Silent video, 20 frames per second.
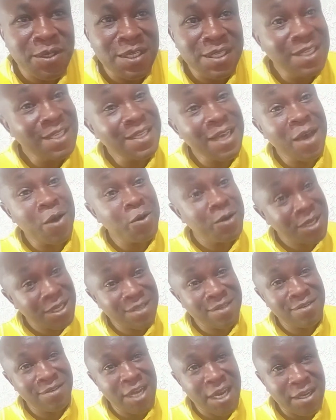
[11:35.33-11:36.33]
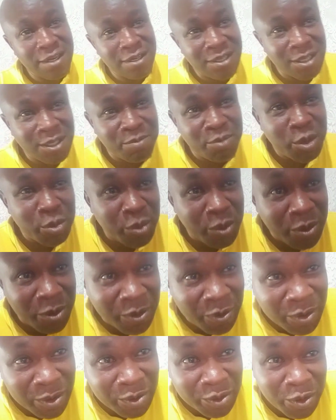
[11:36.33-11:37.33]
These are honest realities people
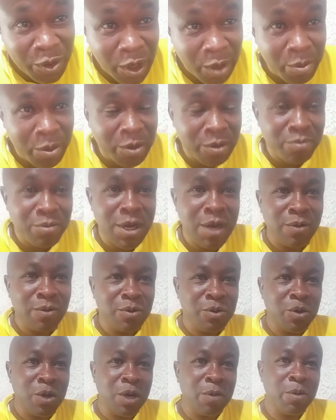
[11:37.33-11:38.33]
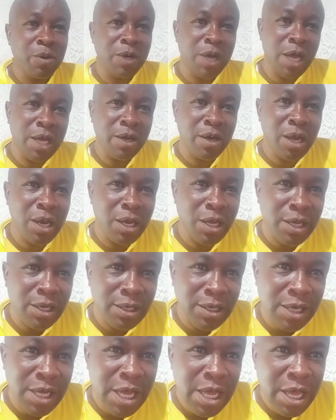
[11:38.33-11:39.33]
don't want to talk about, but I want to talk about. I know I'll get
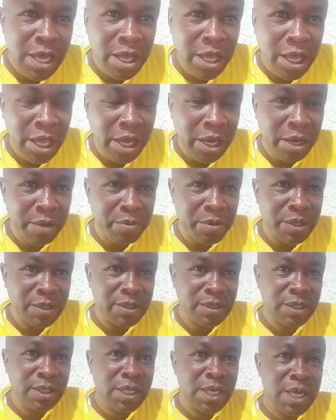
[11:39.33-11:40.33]
enemies.